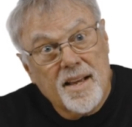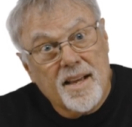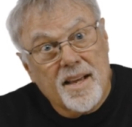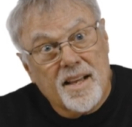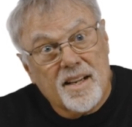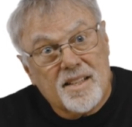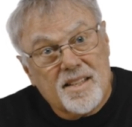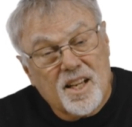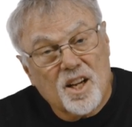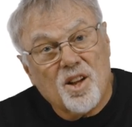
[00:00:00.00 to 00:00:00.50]

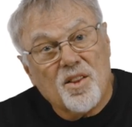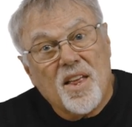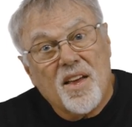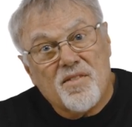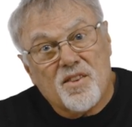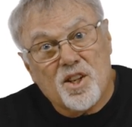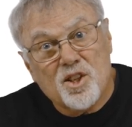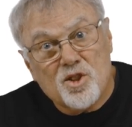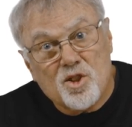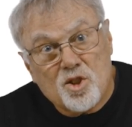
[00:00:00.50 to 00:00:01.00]
until
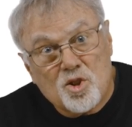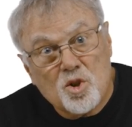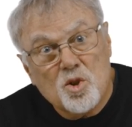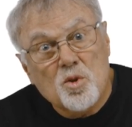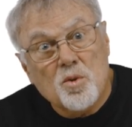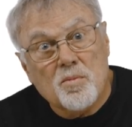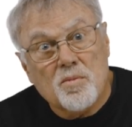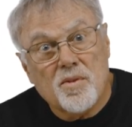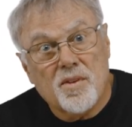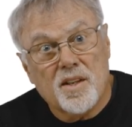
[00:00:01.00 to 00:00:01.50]
they've
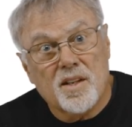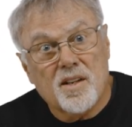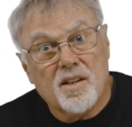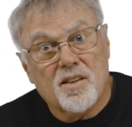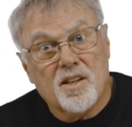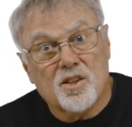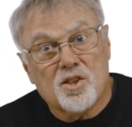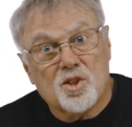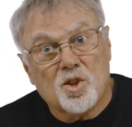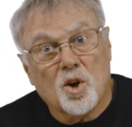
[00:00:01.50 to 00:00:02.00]
consumed
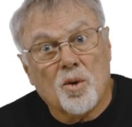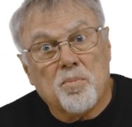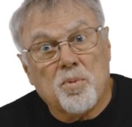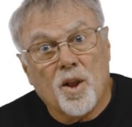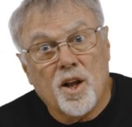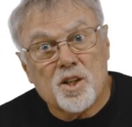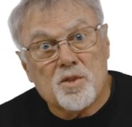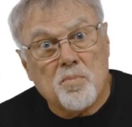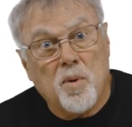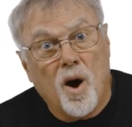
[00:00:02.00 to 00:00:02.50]
the
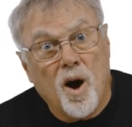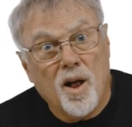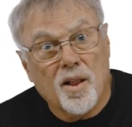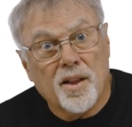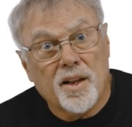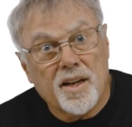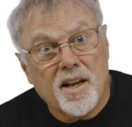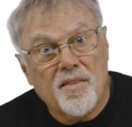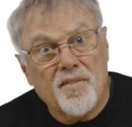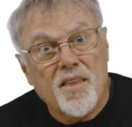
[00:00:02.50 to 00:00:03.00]
surplus
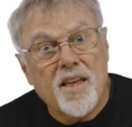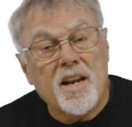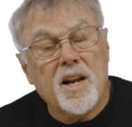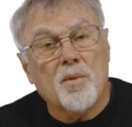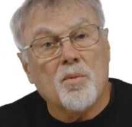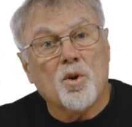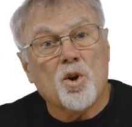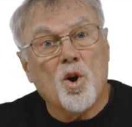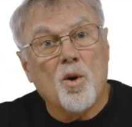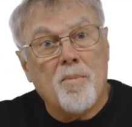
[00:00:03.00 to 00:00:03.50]
pollen, and then
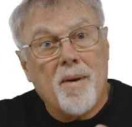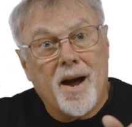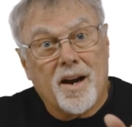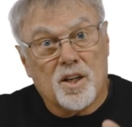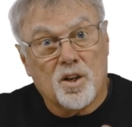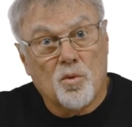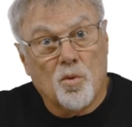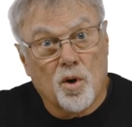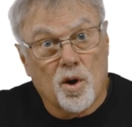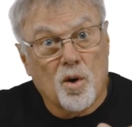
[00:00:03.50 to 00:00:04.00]
it will go
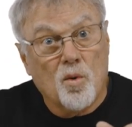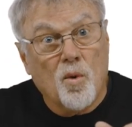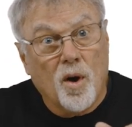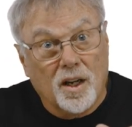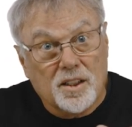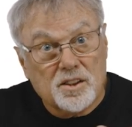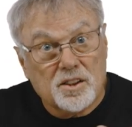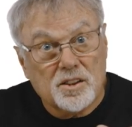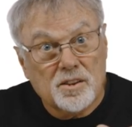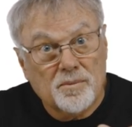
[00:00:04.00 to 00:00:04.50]
back to where it
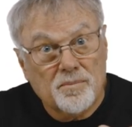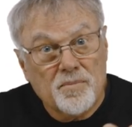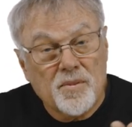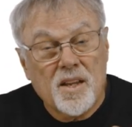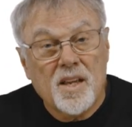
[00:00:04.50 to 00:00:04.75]
was.